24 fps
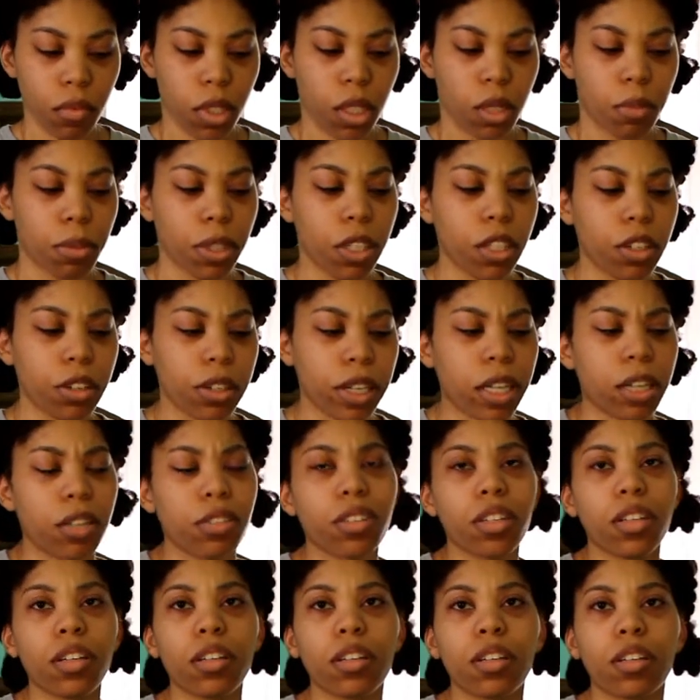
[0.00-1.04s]
being
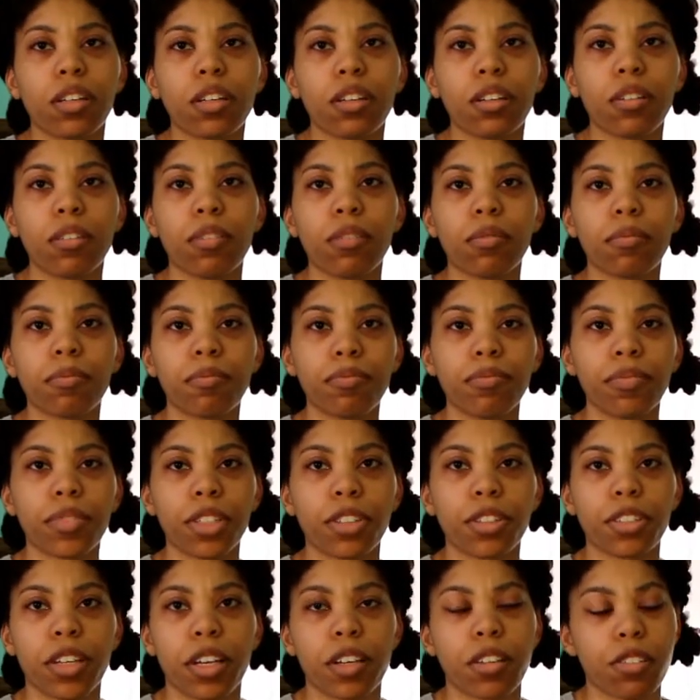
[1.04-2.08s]
grounded in your
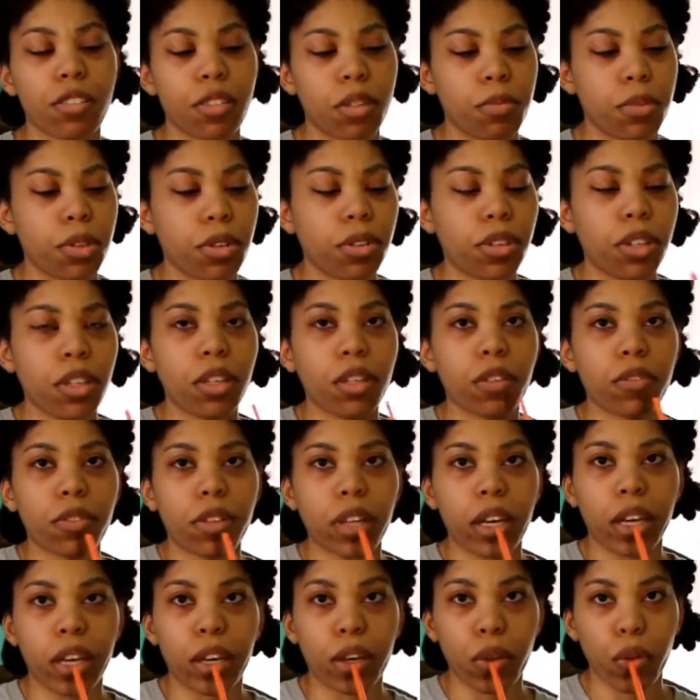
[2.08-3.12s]
testimony of
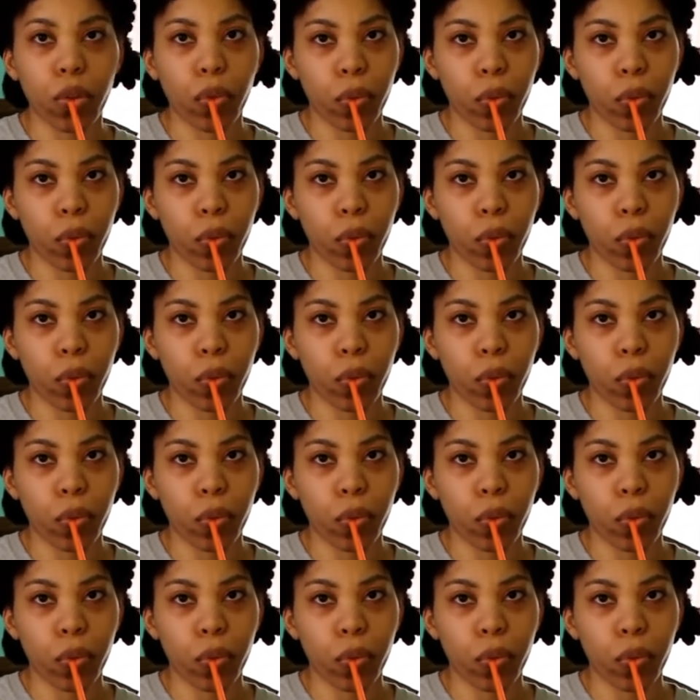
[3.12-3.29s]
like